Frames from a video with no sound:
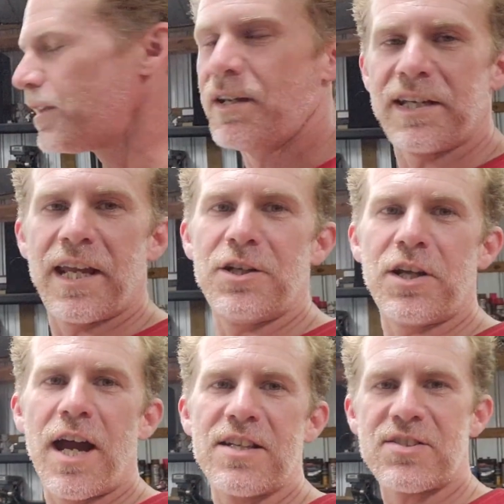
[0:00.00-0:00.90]
again, you
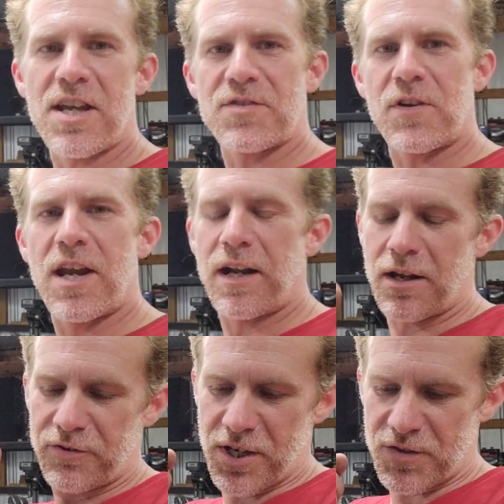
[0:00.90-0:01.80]
guys, thanks for hanging
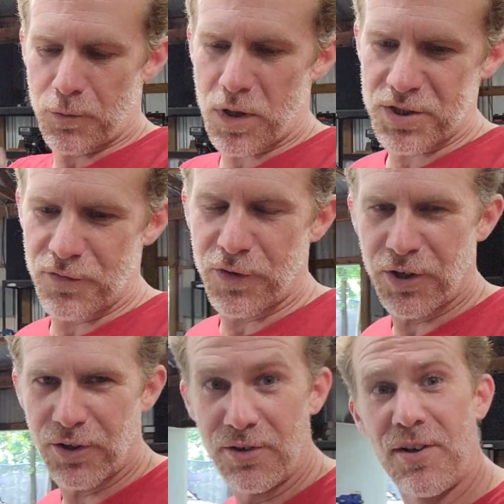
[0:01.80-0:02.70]
out. Thanks for watching the
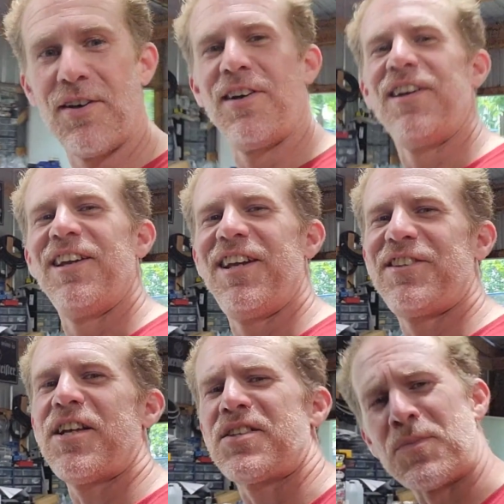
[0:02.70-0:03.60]
video. Hit
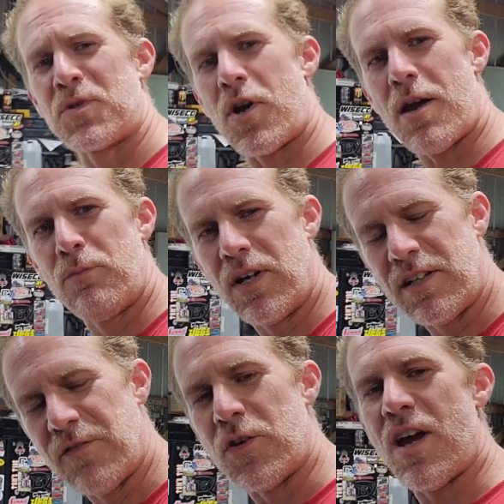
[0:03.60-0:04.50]
that subscribe
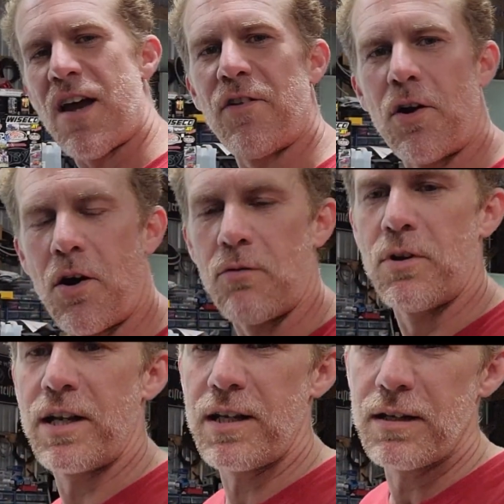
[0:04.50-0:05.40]
button if you haven't
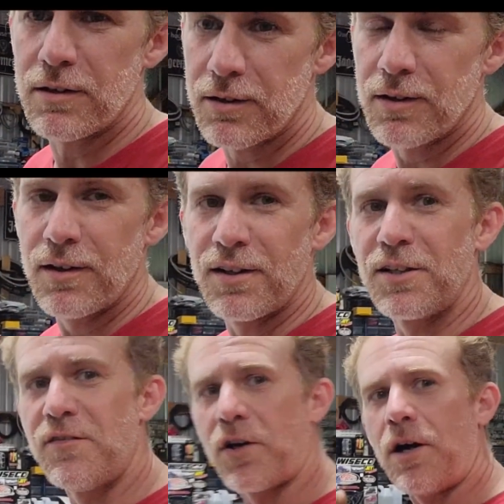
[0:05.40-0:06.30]
already.
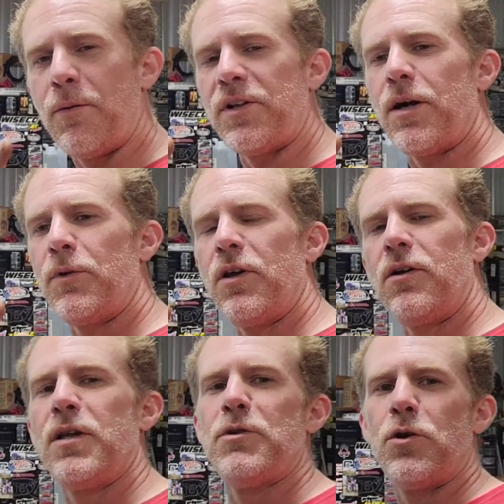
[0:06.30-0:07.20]
Leave a comment down below.
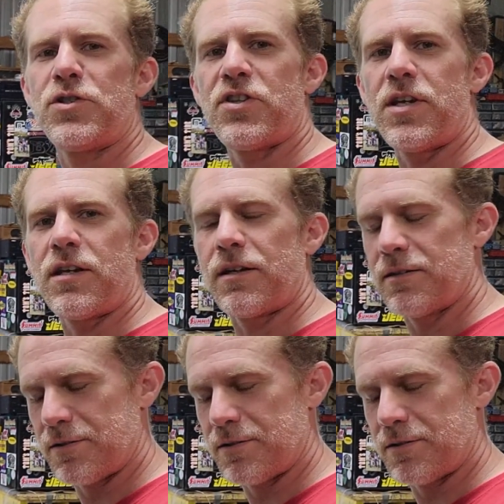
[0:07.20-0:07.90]
Let me know what you think.